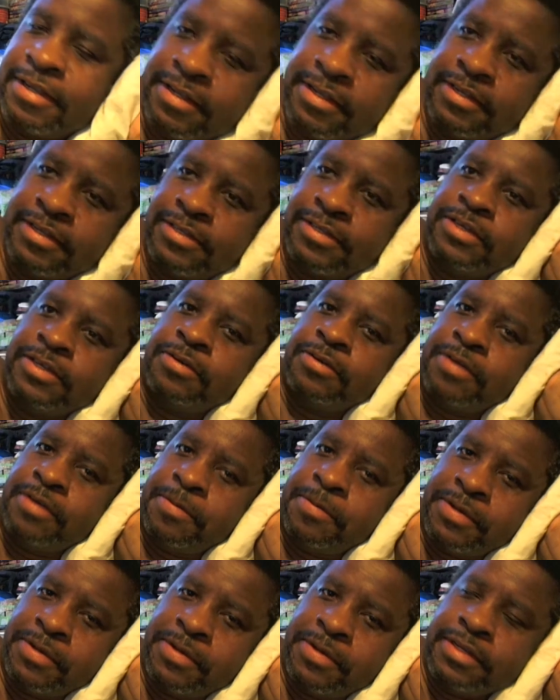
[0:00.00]
so
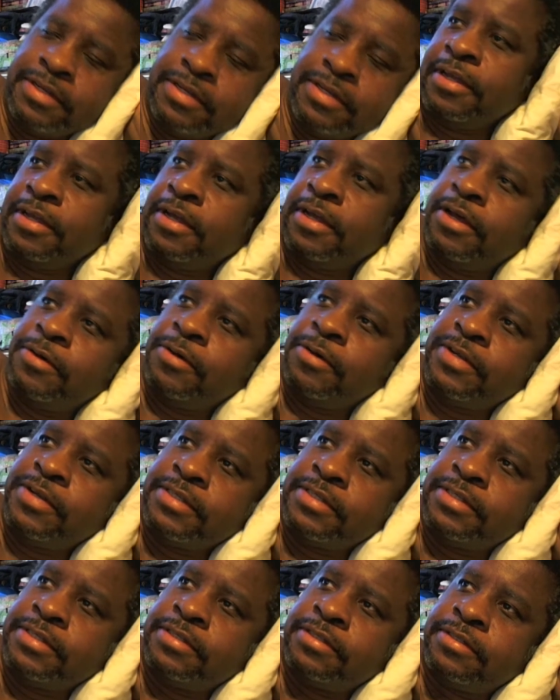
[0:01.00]
I'm gonna go
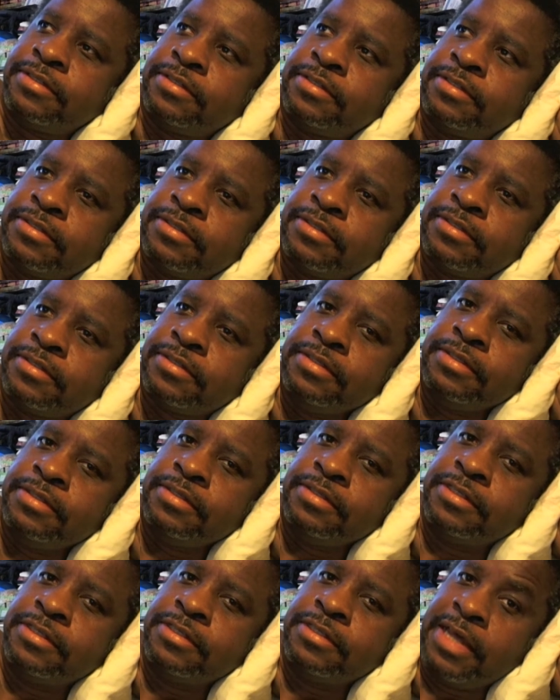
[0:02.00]
and
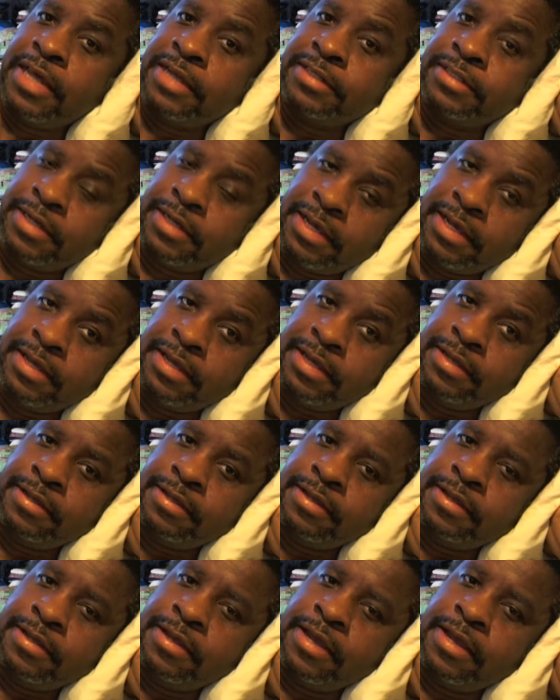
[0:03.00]
see that today,
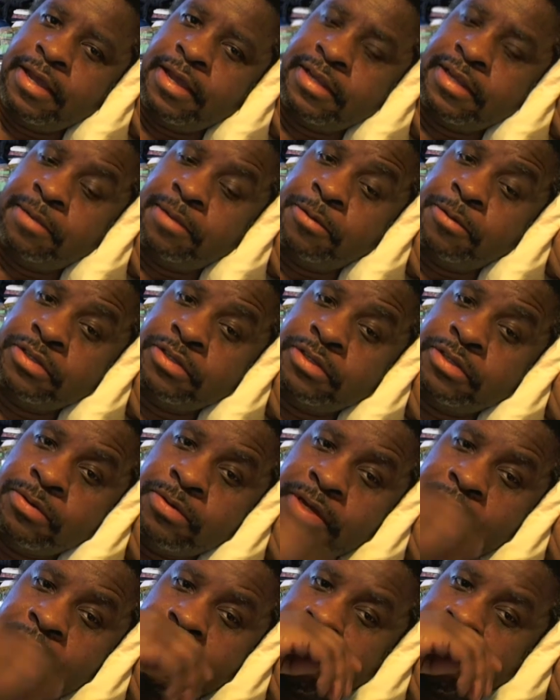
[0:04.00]
and then I'm also
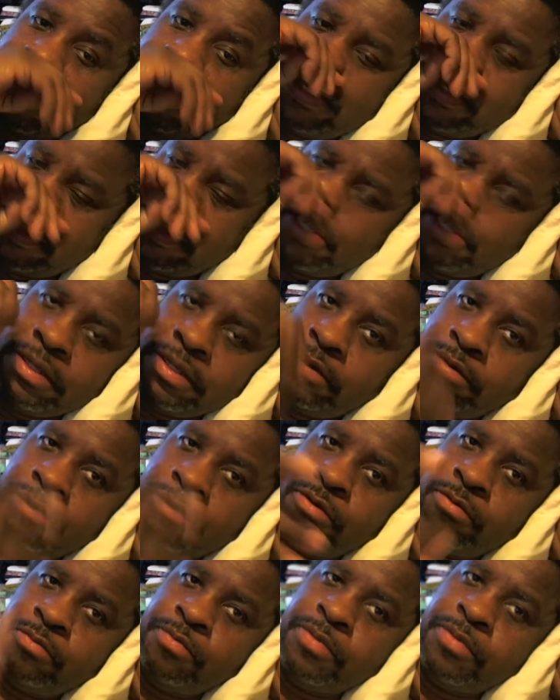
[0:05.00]
gonna
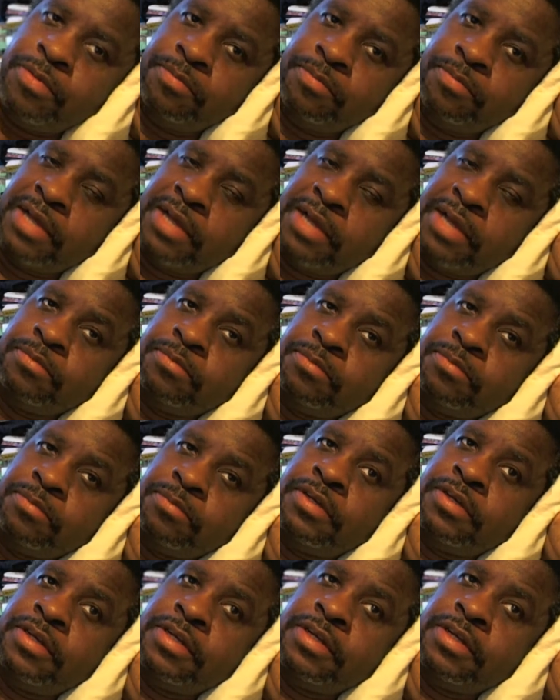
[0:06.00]
go buy some
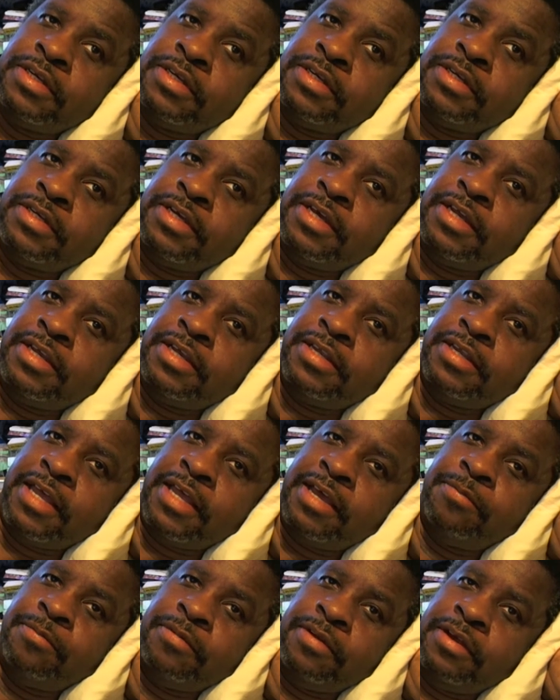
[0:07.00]
movies, and
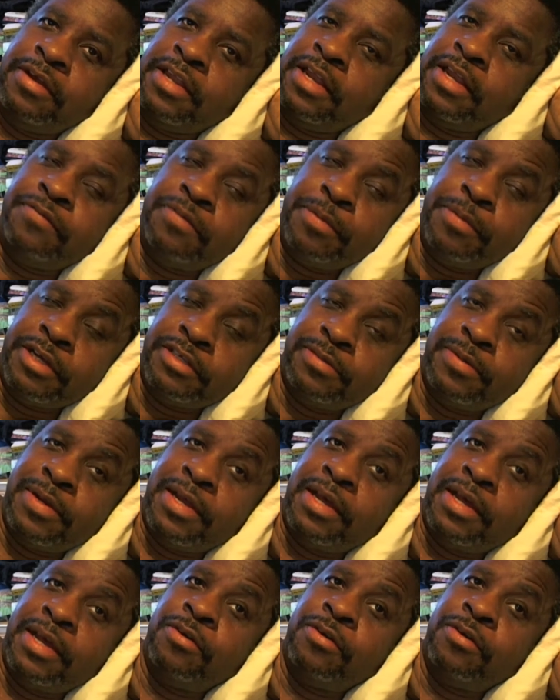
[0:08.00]
like a glutton for punishment,
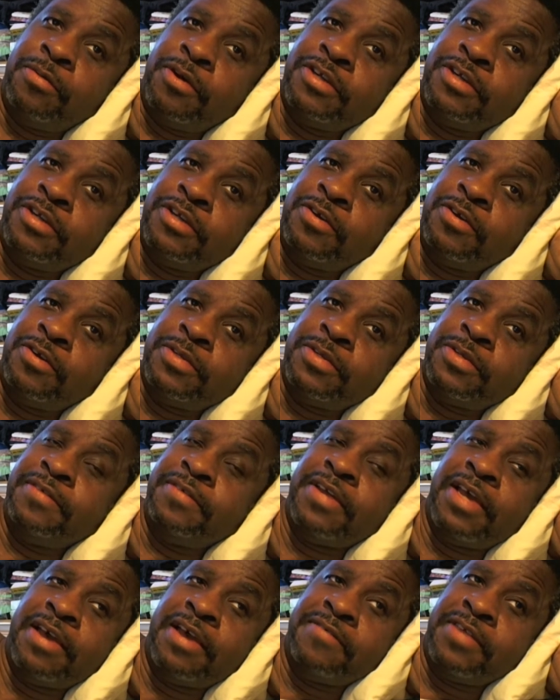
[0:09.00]
I'll go to Barnes and Noble and see if
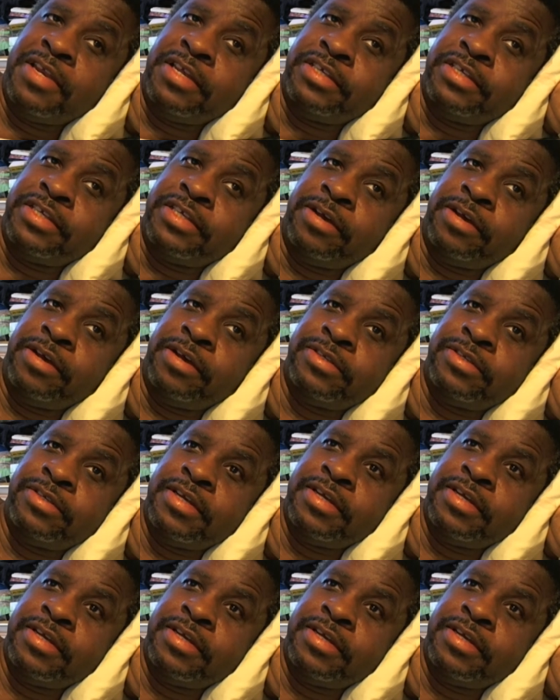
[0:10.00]
they have any sales,